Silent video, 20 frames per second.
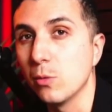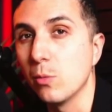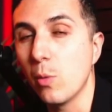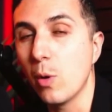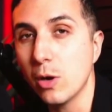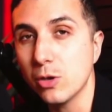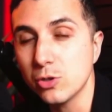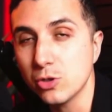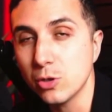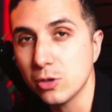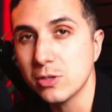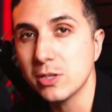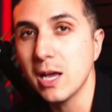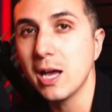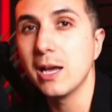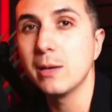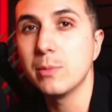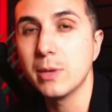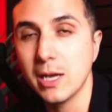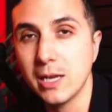What's your
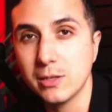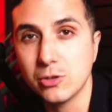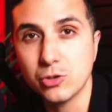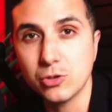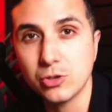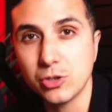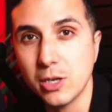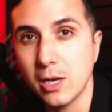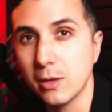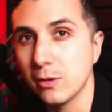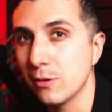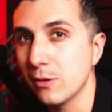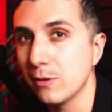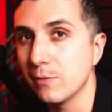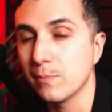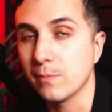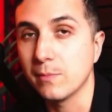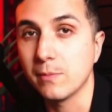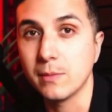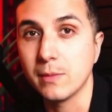timeline to sell?
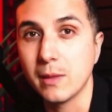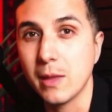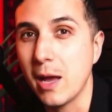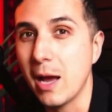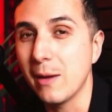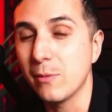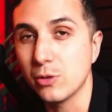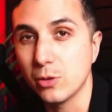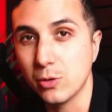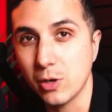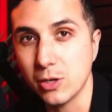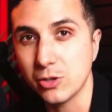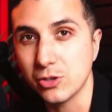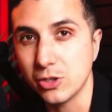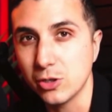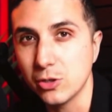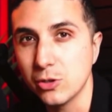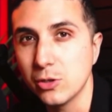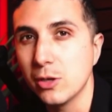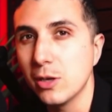Have you
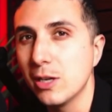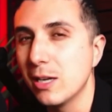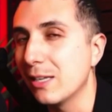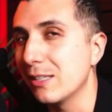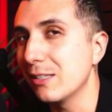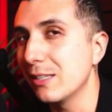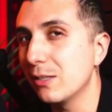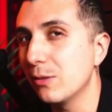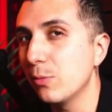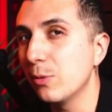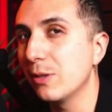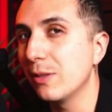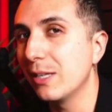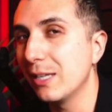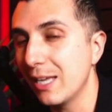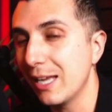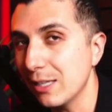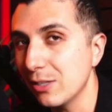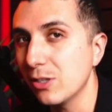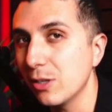considered listing with
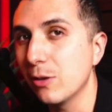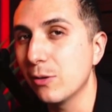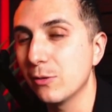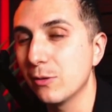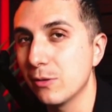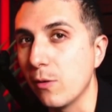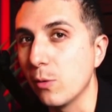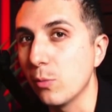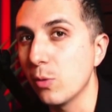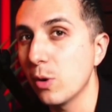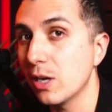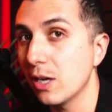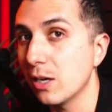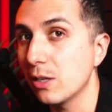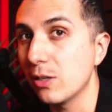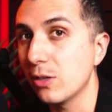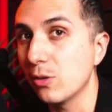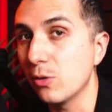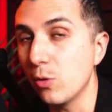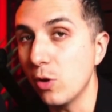an agent? What are
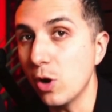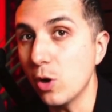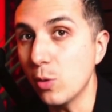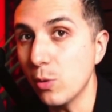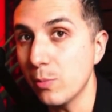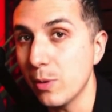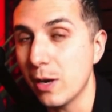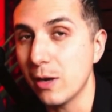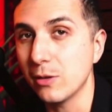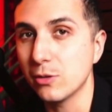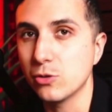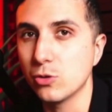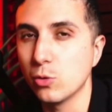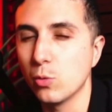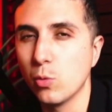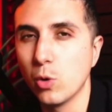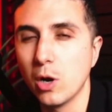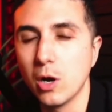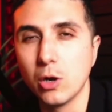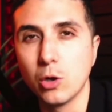you hoping to
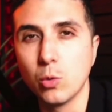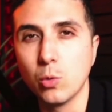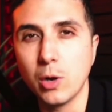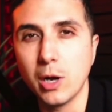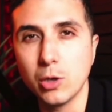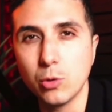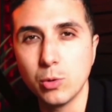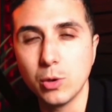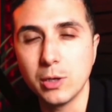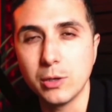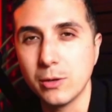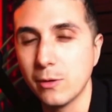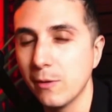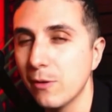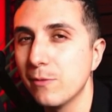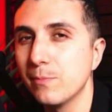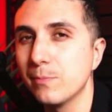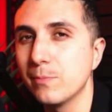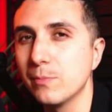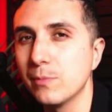walk away with?
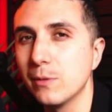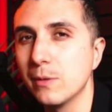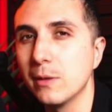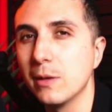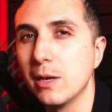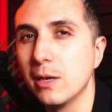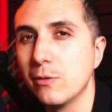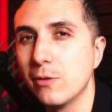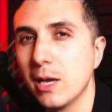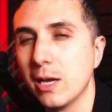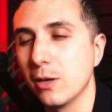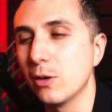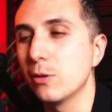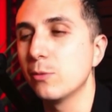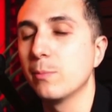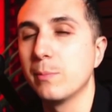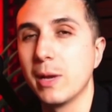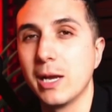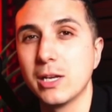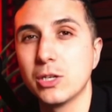If I
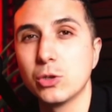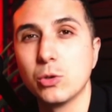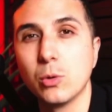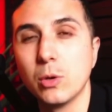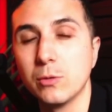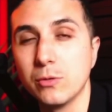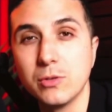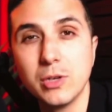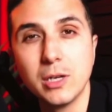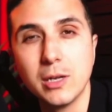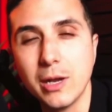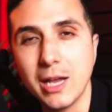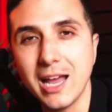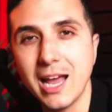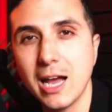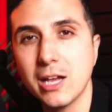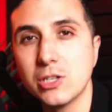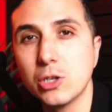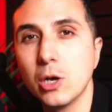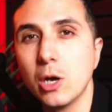could make you a fair
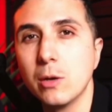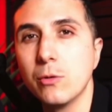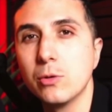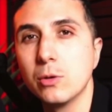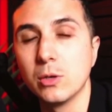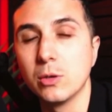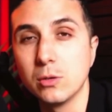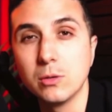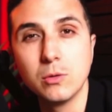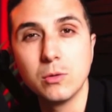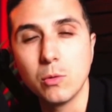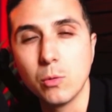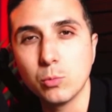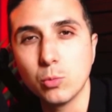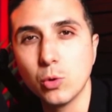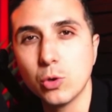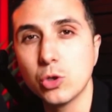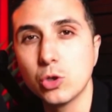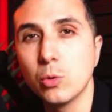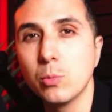cash offer,
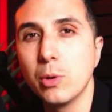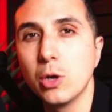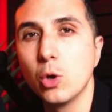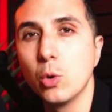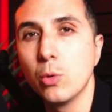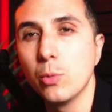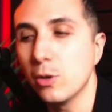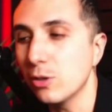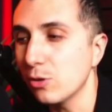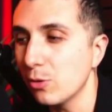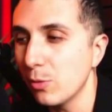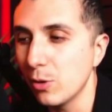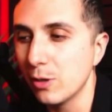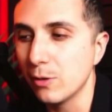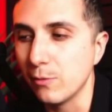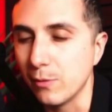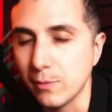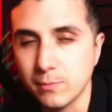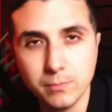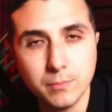would you be open to it?
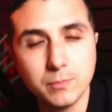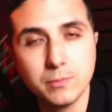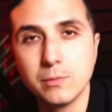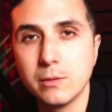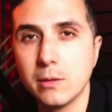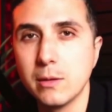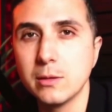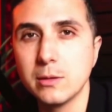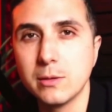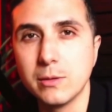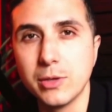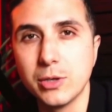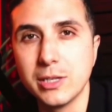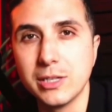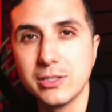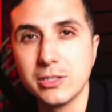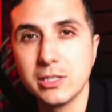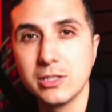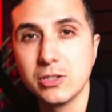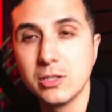
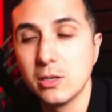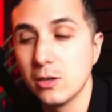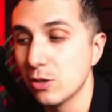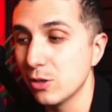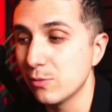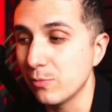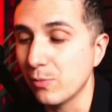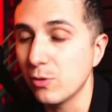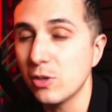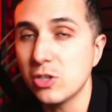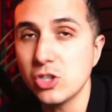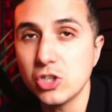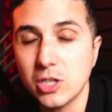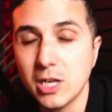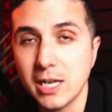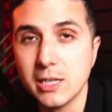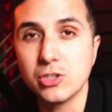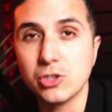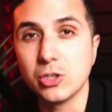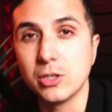This is the conversion
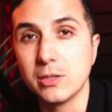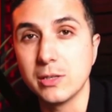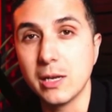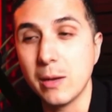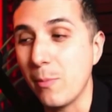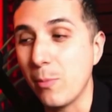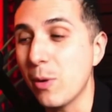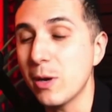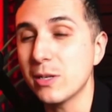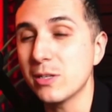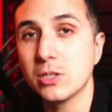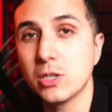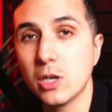engine that prints